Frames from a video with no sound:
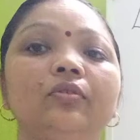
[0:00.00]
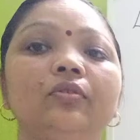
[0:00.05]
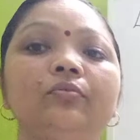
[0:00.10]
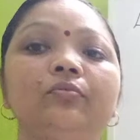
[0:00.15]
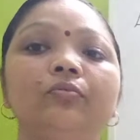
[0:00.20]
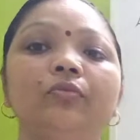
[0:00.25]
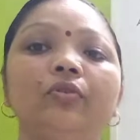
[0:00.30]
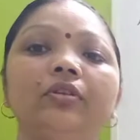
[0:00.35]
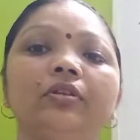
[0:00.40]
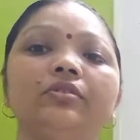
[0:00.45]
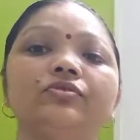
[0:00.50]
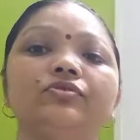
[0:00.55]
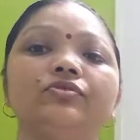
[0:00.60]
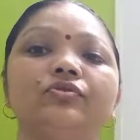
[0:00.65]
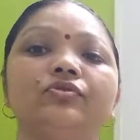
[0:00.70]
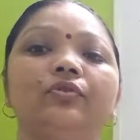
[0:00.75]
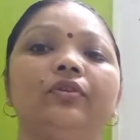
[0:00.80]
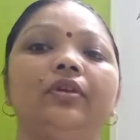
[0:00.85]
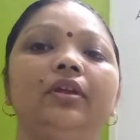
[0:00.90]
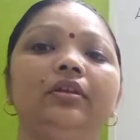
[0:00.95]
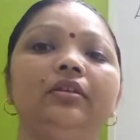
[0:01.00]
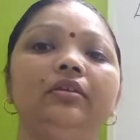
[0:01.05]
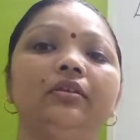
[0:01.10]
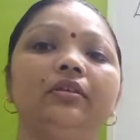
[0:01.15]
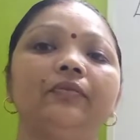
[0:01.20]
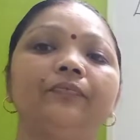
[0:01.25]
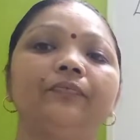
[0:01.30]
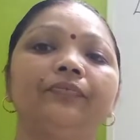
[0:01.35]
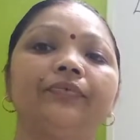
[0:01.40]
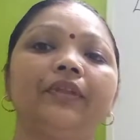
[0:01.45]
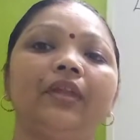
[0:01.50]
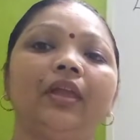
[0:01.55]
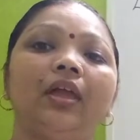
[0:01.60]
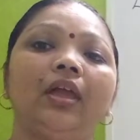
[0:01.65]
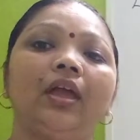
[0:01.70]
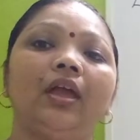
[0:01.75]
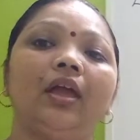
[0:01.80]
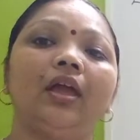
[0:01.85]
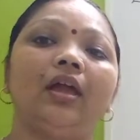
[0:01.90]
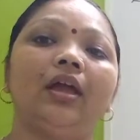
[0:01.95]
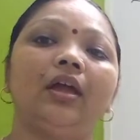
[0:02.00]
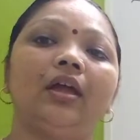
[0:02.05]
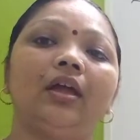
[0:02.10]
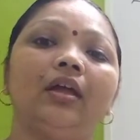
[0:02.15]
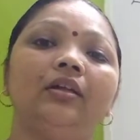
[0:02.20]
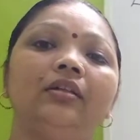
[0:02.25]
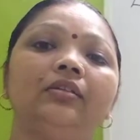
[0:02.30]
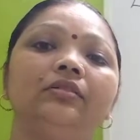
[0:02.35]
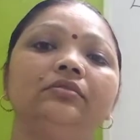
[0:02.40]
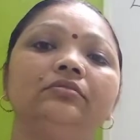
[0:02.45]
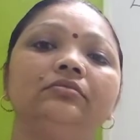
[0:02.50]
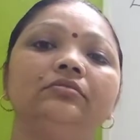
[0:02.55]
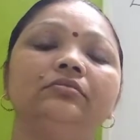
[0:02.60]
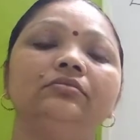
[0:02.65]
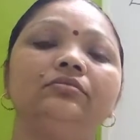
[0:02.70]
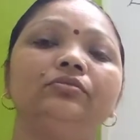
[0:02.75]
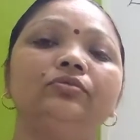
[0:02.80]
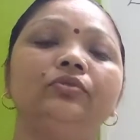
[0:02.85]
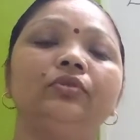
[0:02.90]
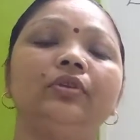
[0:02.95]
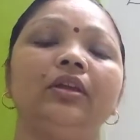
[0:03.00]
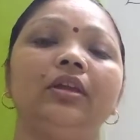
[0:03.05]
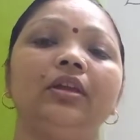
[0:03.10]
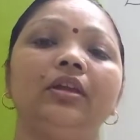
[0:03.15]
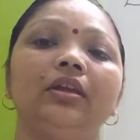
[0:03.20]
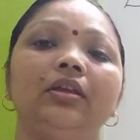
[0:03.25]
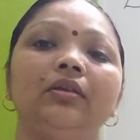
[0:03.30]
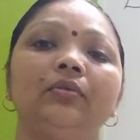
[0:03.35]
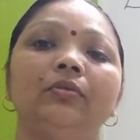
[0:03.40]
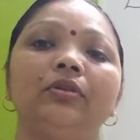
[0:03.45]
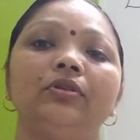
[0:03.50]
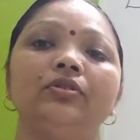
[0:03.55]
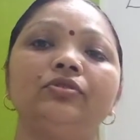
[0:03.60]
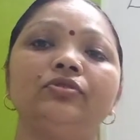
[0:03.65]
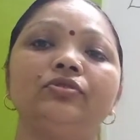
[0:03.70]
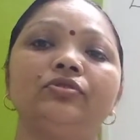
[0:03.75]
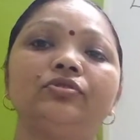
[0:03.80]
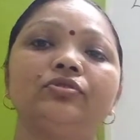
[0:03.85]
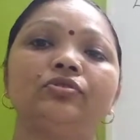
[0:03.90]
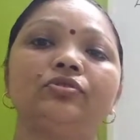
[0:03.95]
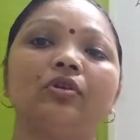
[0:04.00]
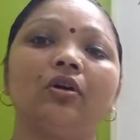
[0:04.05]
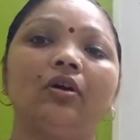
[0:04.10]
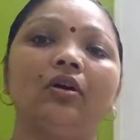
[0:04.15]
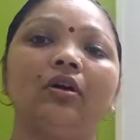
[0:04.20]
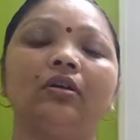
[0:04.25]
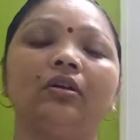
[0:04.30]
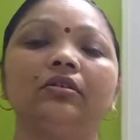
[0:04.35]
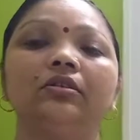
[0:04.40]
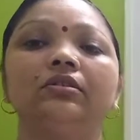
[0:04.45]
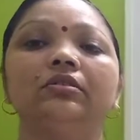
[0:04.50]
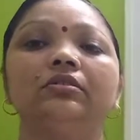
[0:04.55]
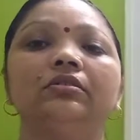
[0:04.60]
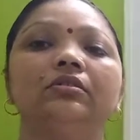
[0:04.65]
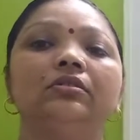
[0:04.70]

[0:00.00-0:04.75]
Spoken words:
Good morning, student. And today we'll talk